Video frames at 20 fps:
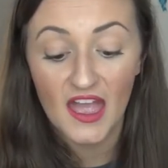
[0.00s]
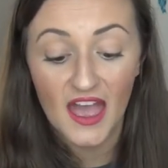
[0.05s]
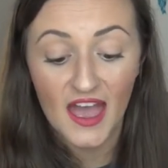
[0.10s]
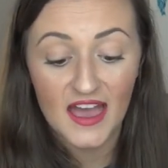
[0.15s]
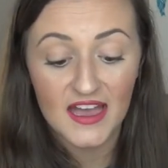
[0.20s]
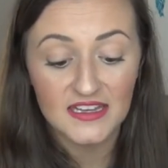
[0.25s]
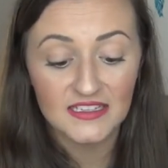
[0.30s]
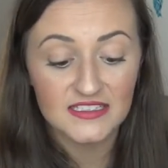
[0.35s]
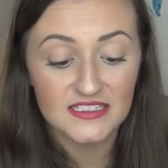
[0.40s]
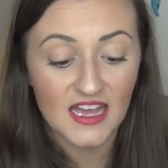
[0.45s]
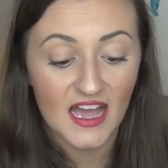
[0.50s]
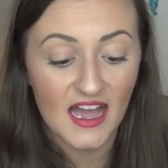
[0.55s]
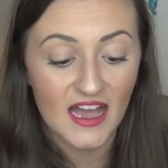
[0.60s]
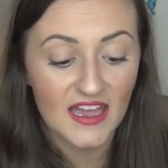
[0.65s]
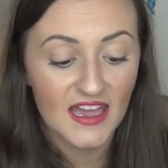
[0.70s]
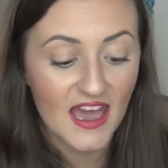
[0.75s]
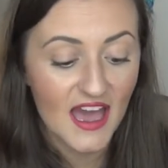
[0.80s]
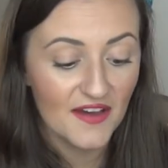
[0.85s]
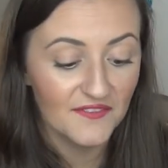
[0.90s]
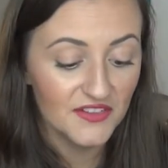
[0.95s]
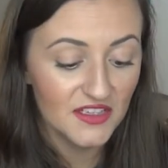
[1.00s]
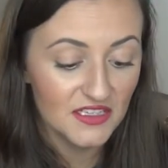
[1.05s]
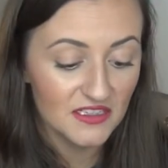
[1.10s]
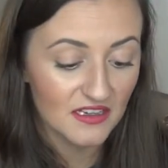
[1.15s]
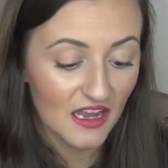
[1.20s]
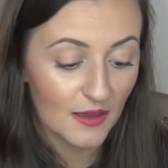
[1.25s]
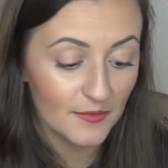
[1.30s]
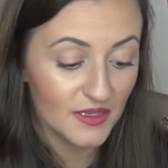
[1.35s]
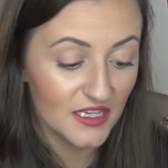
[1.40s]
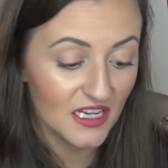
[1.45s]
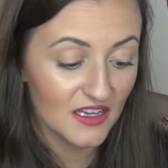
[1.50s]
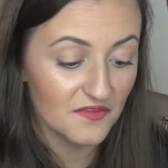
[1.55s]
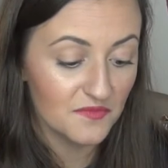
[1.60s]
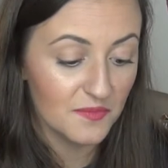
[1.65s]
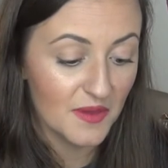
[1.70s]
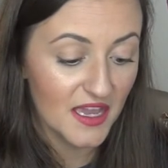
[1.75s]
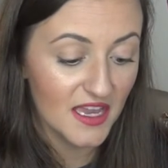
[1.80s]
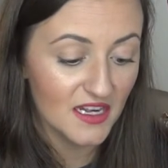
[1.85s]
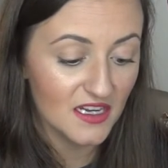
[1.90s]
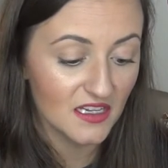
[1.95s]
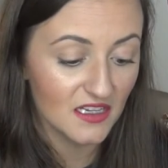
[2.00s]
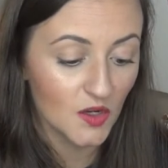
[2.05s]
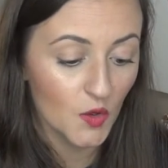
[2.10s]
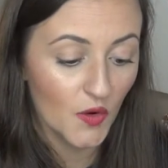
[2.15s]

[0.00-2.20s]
And I haven't, I mean, I've made